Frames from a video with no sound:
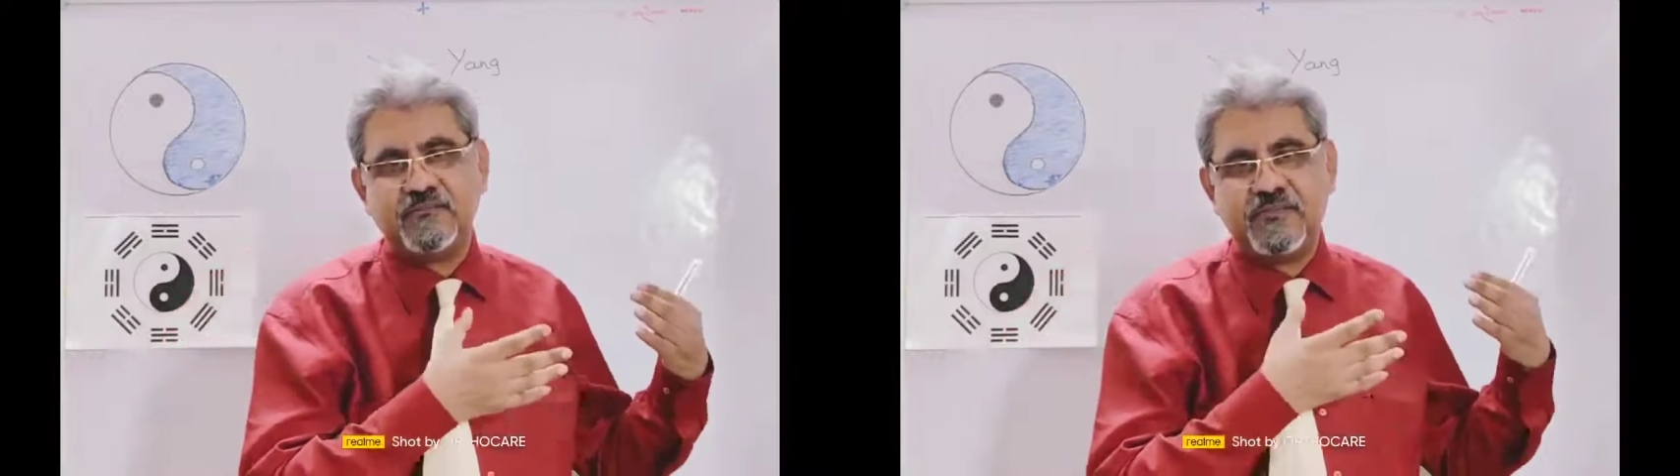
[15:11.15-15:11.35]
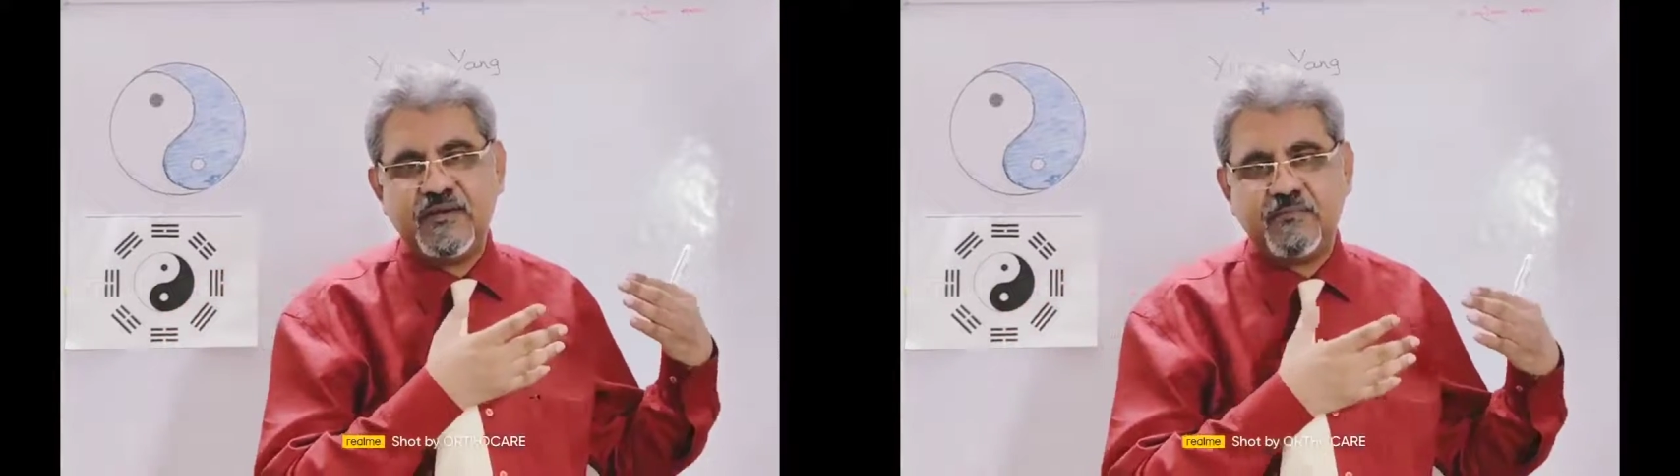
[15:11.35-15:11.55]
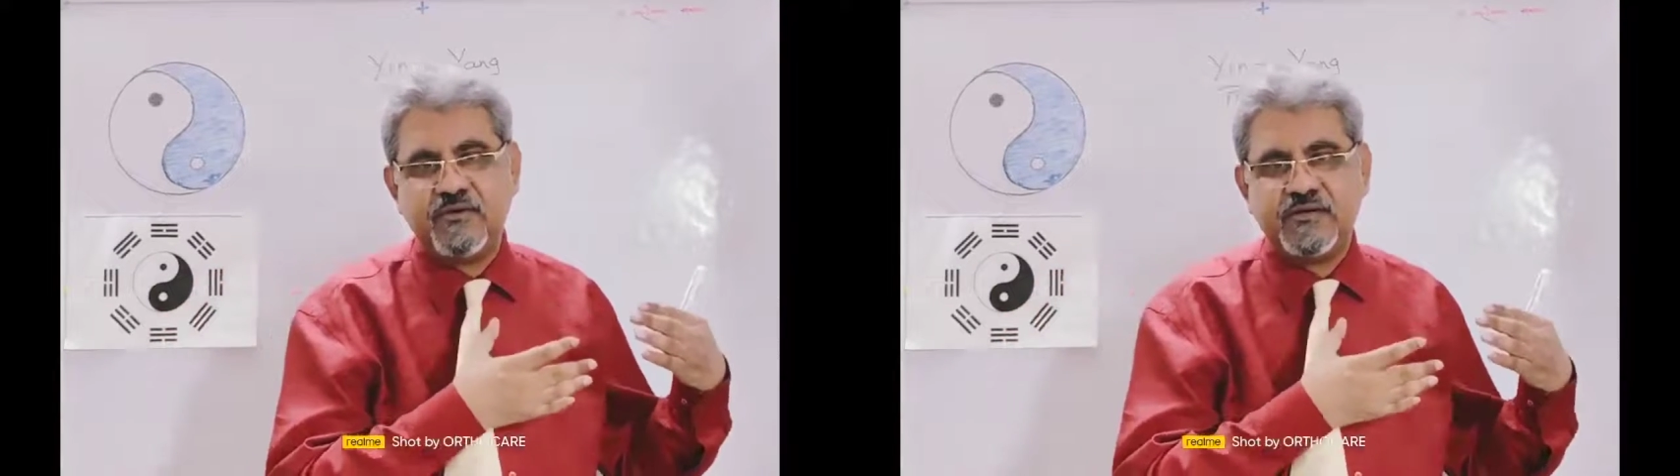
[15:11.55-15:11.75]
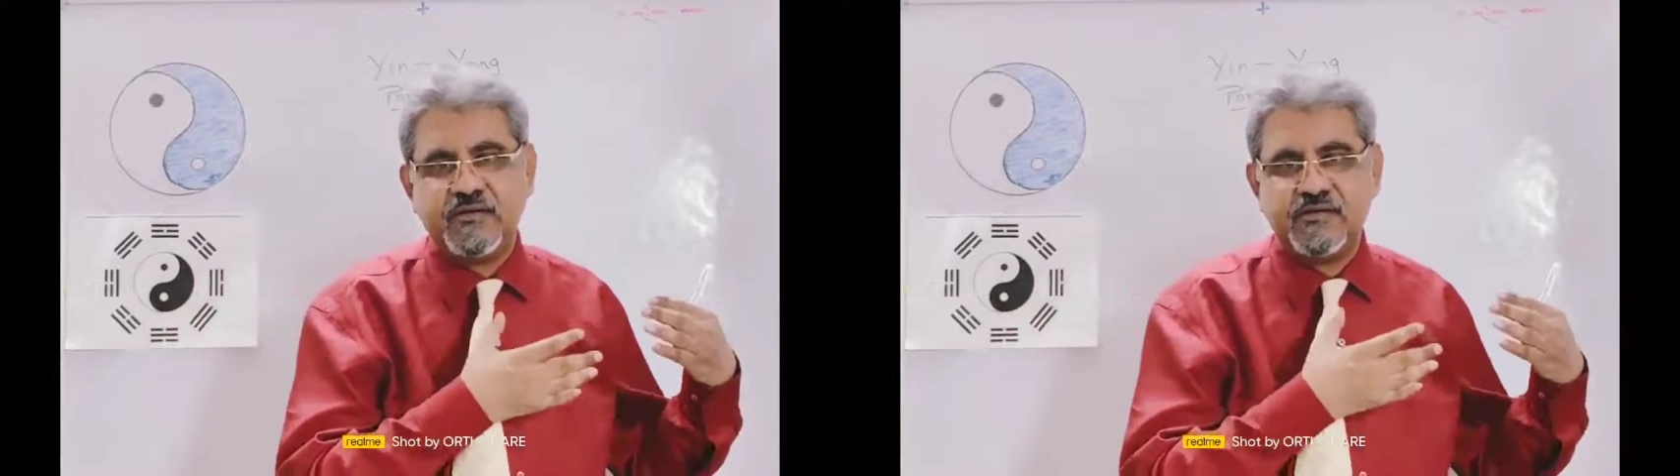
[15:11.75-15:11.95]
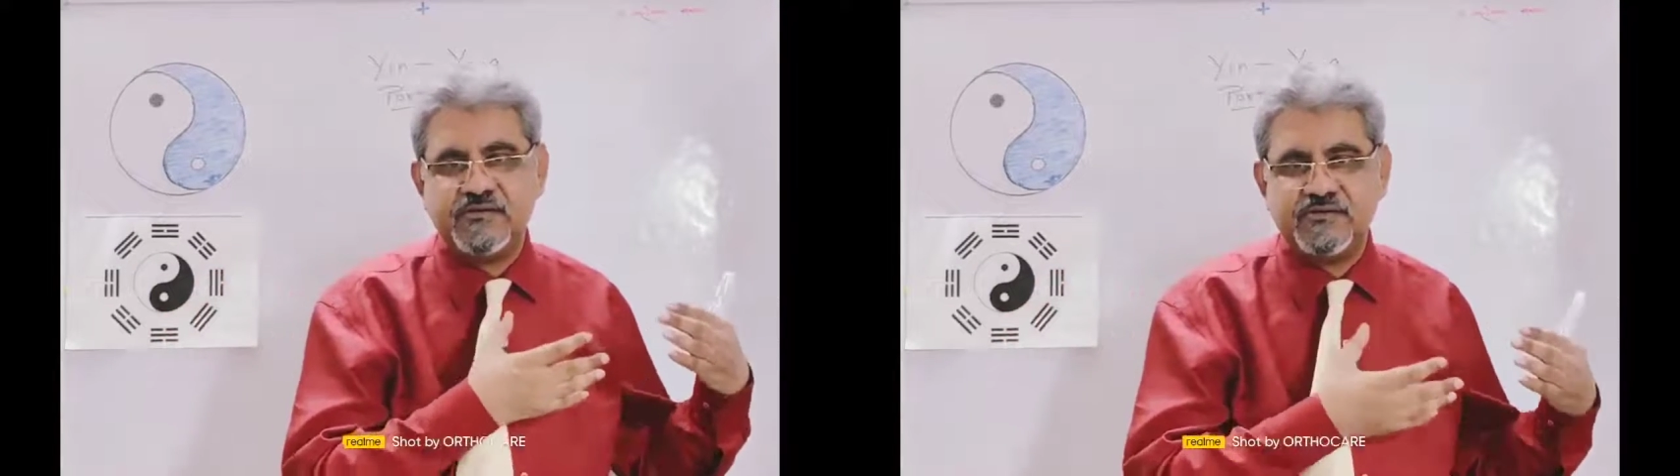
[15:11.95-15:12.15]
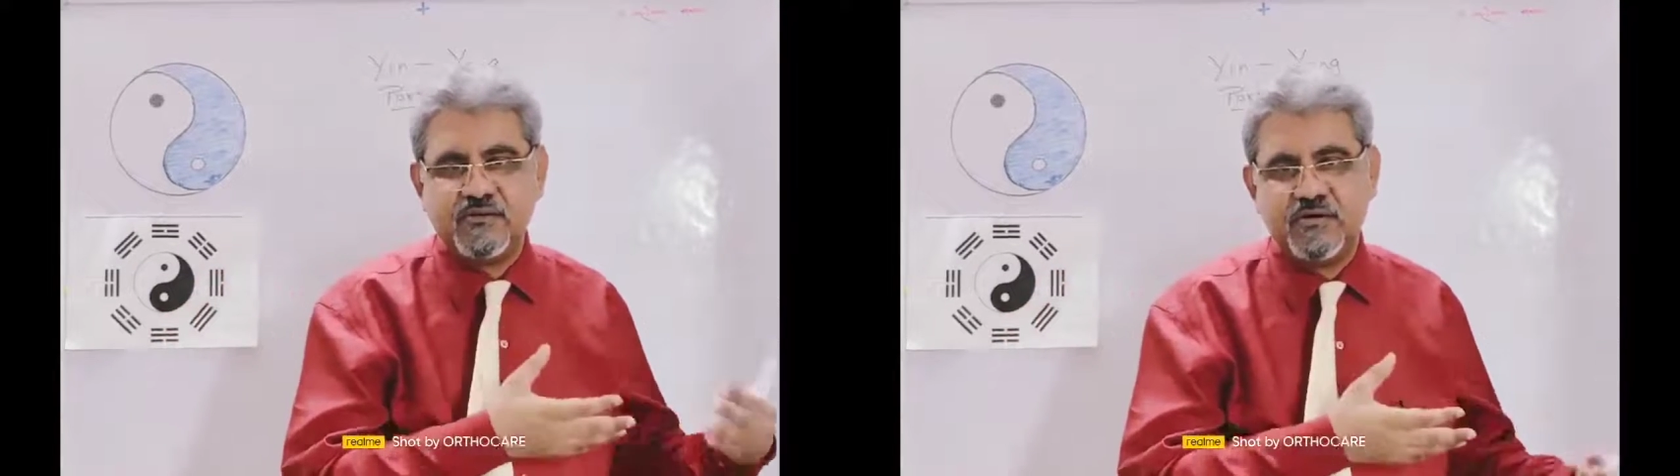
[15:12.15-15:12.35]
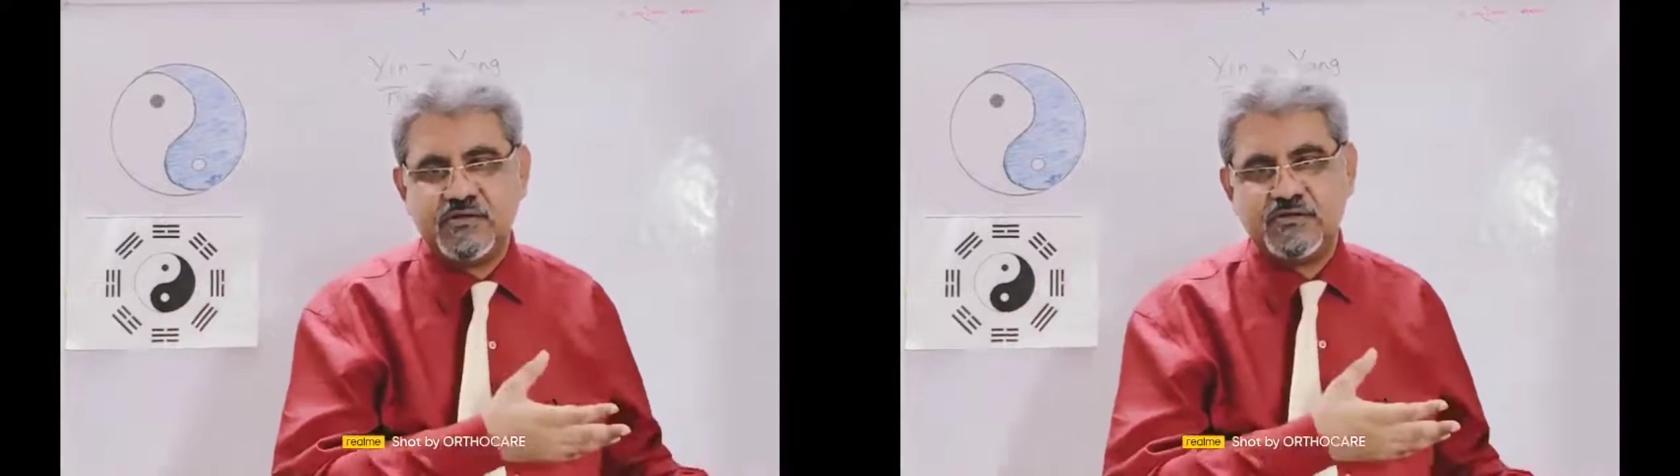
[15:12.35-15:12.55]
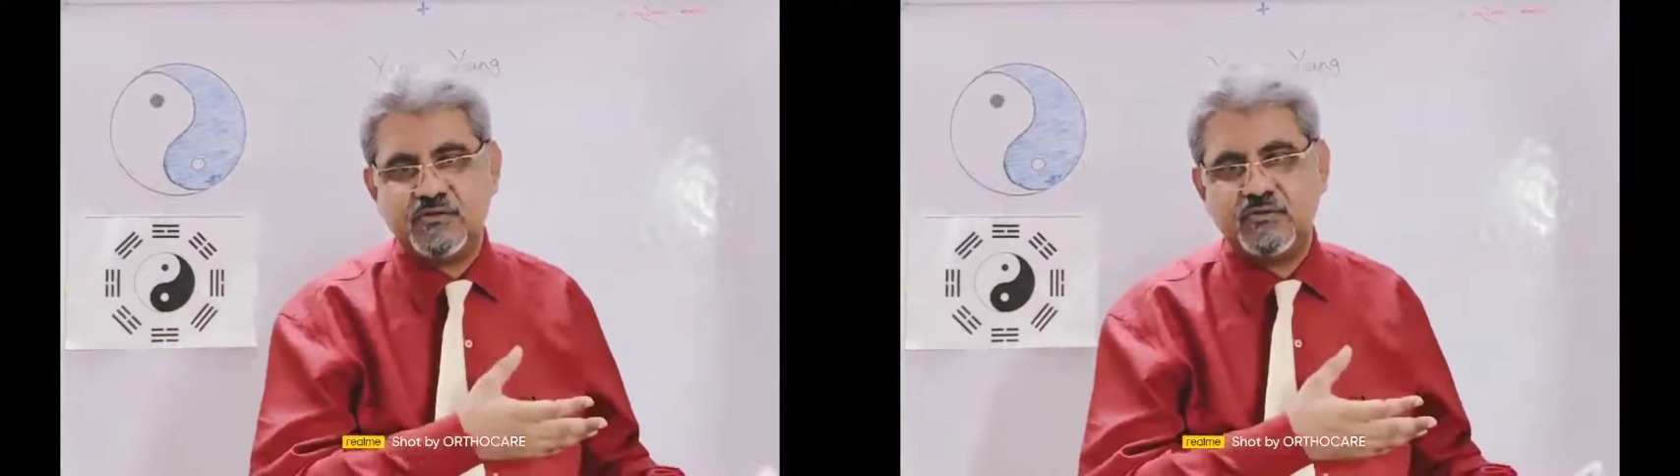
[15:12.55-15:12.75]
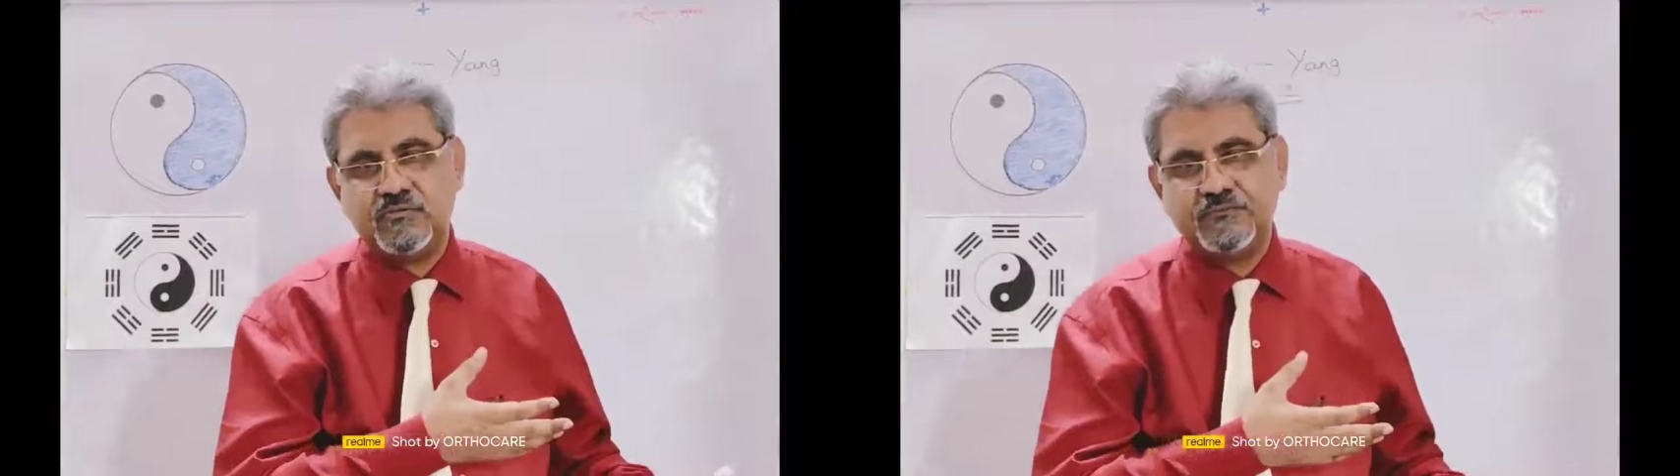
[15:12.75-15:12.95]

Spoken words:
preponderance also.